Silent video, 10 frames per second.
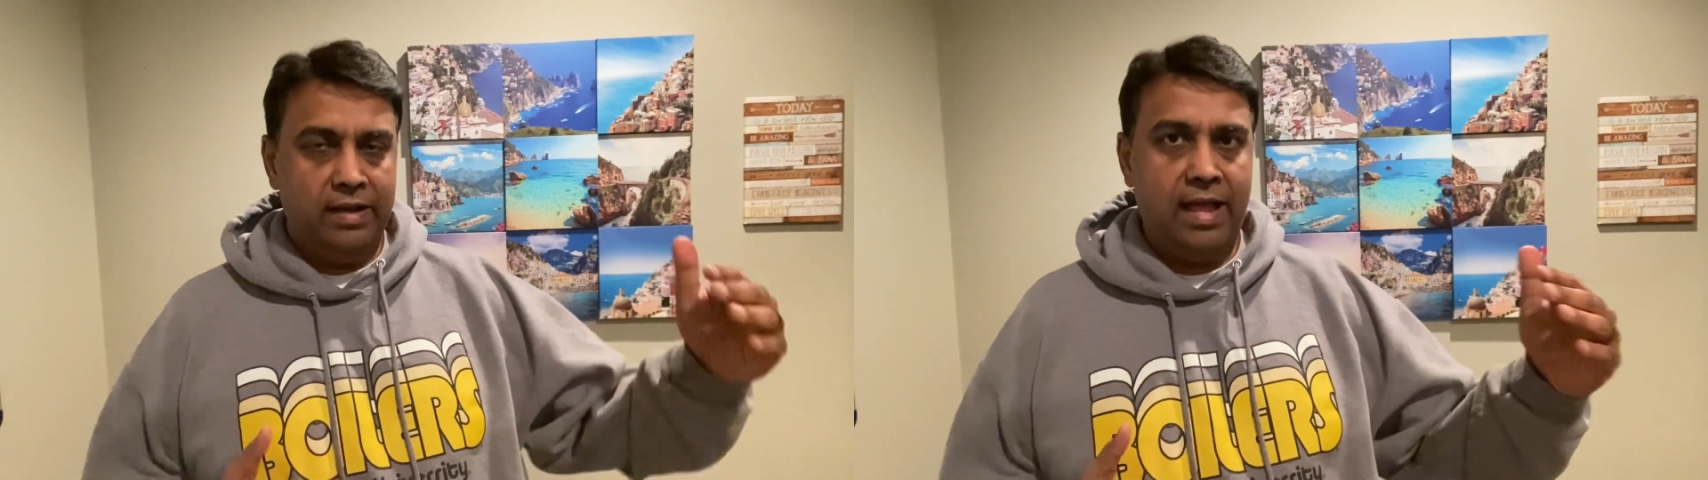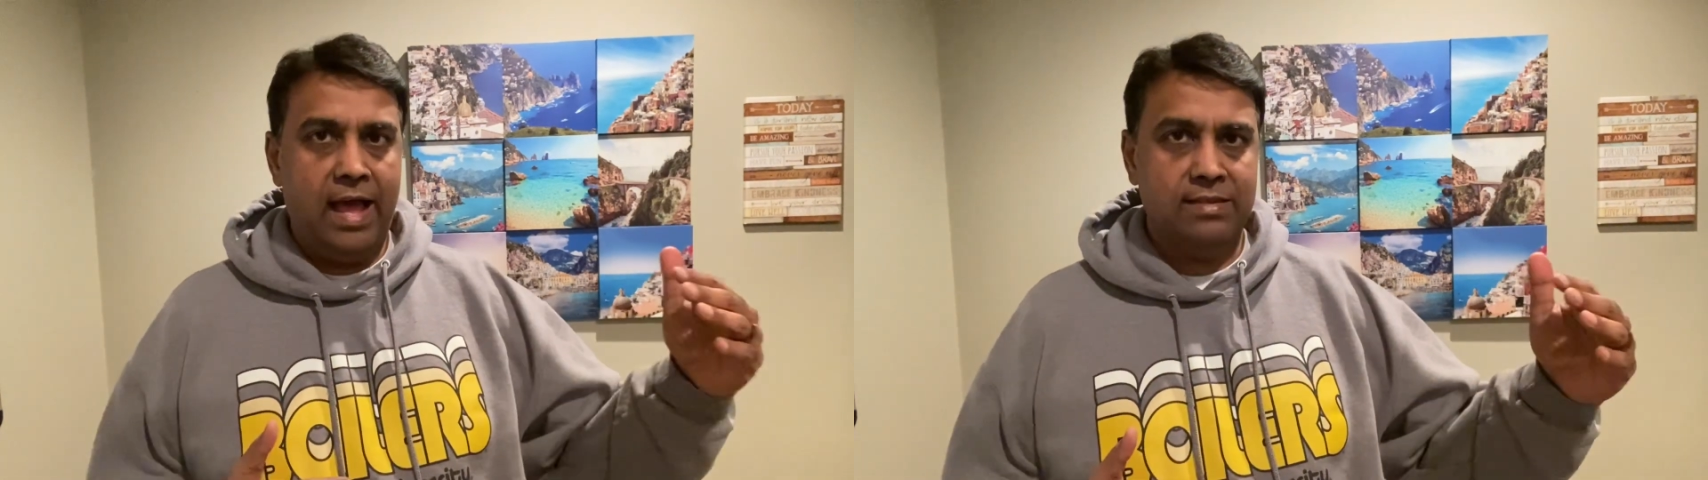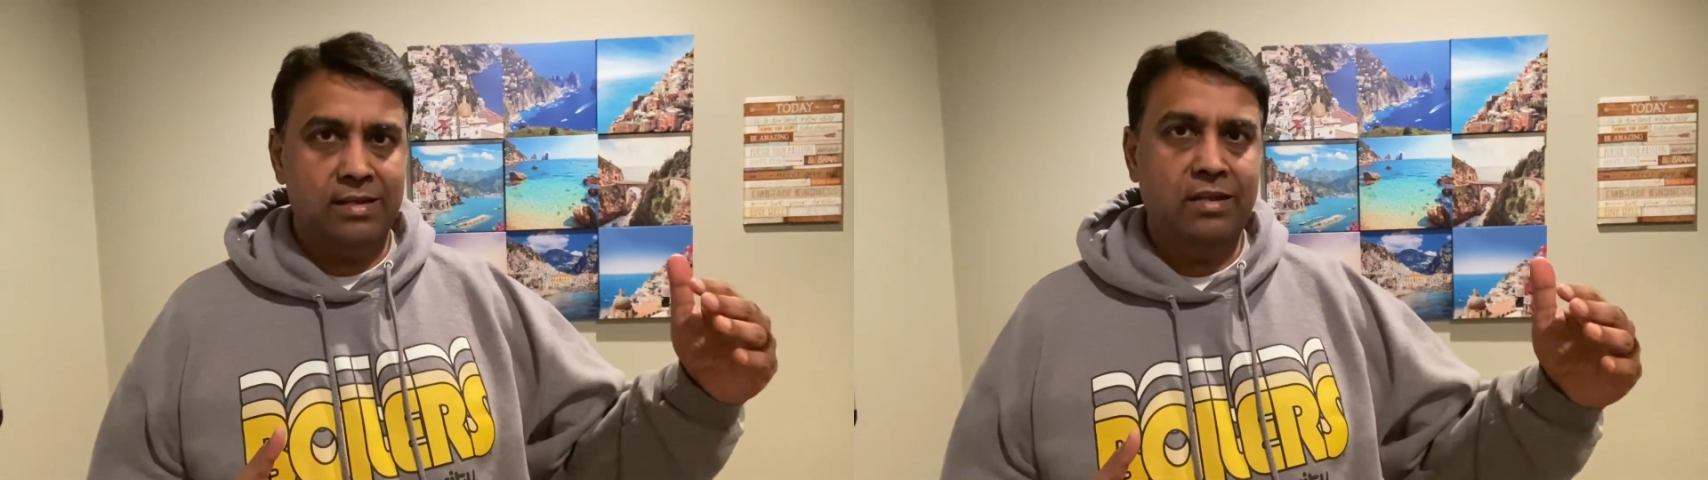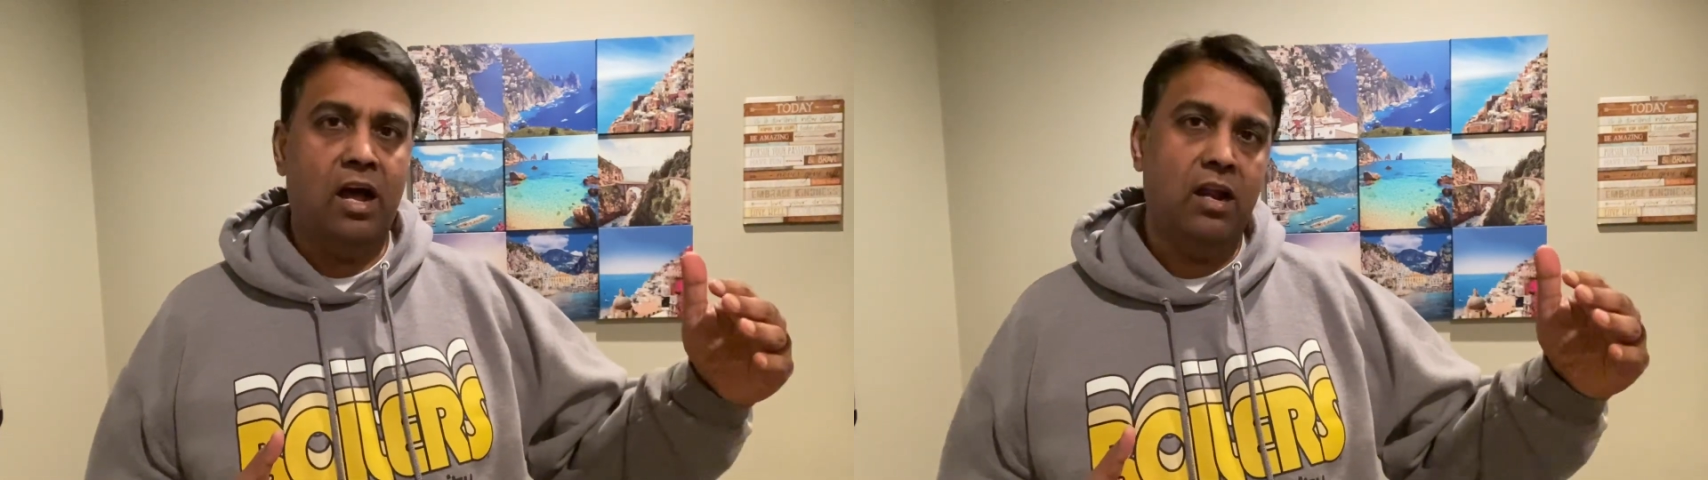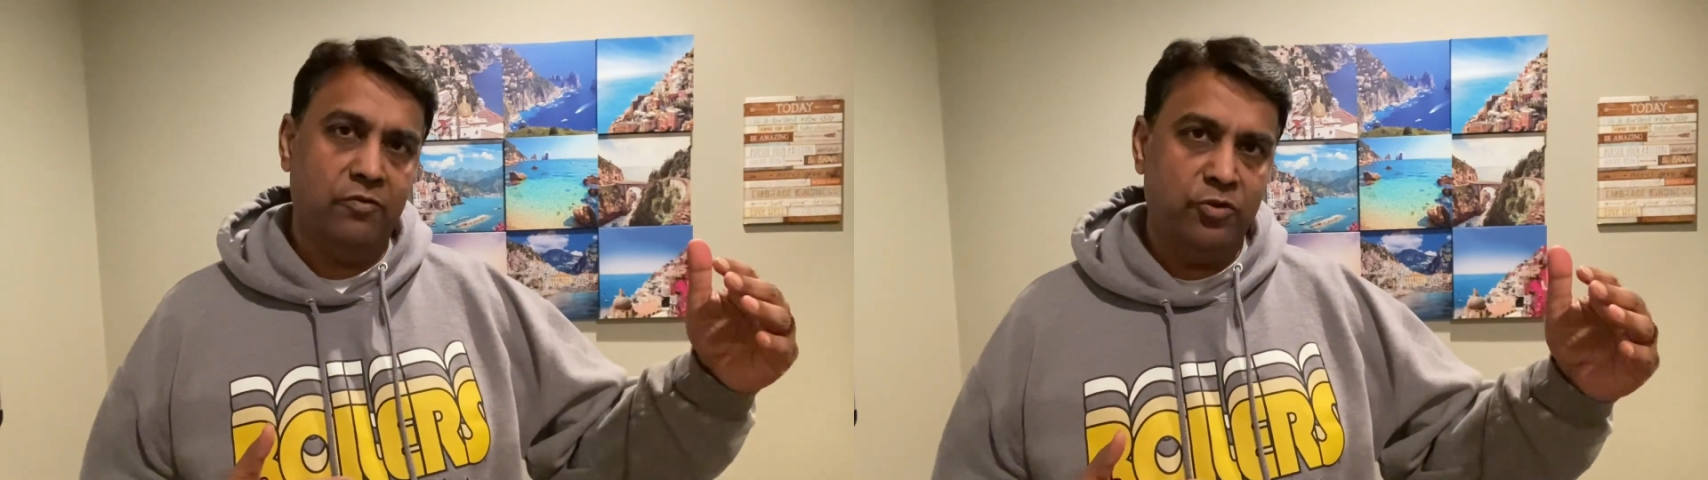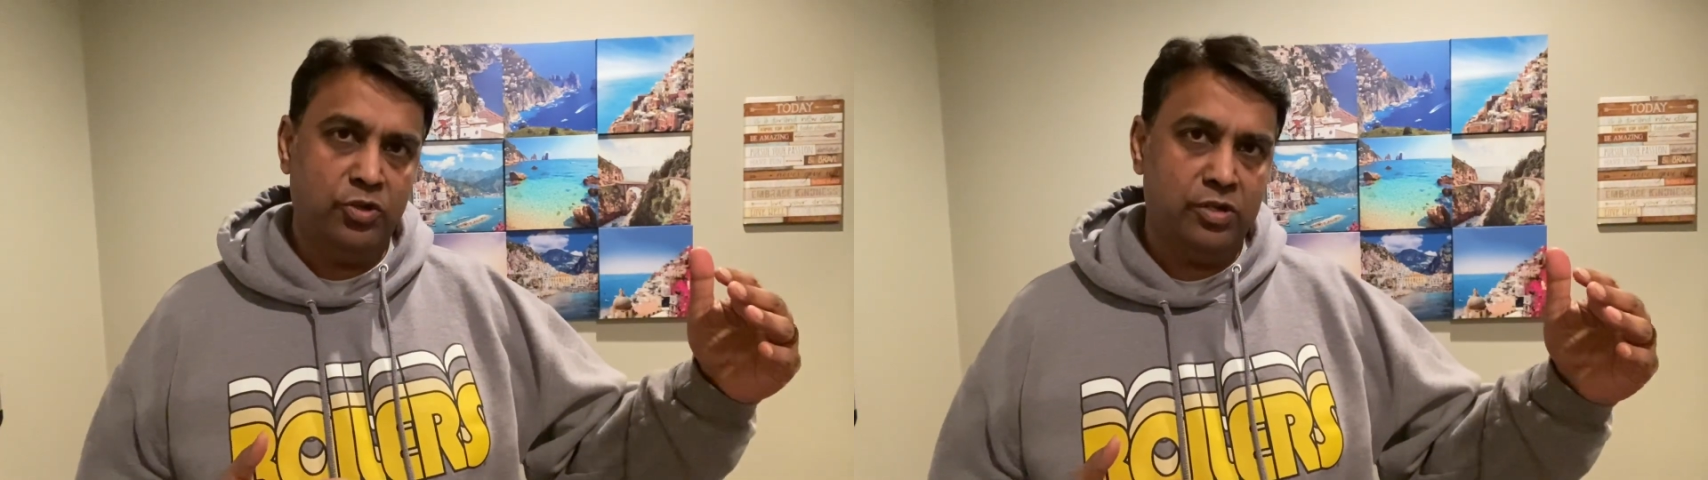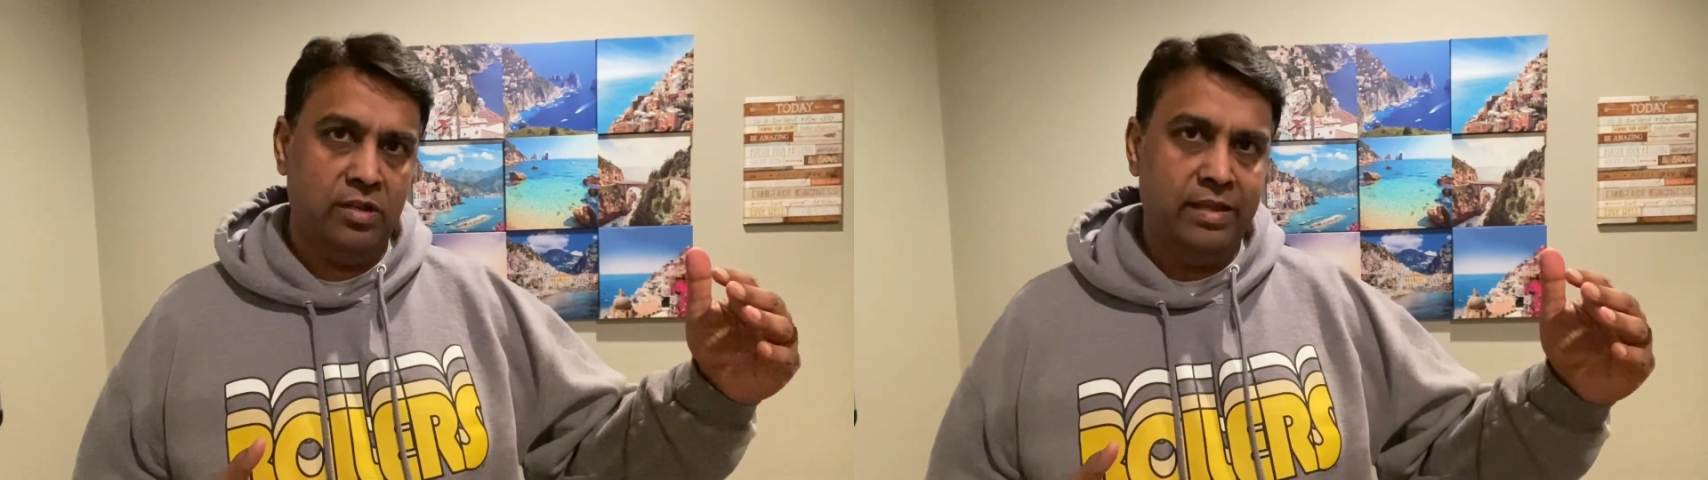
asset artificially.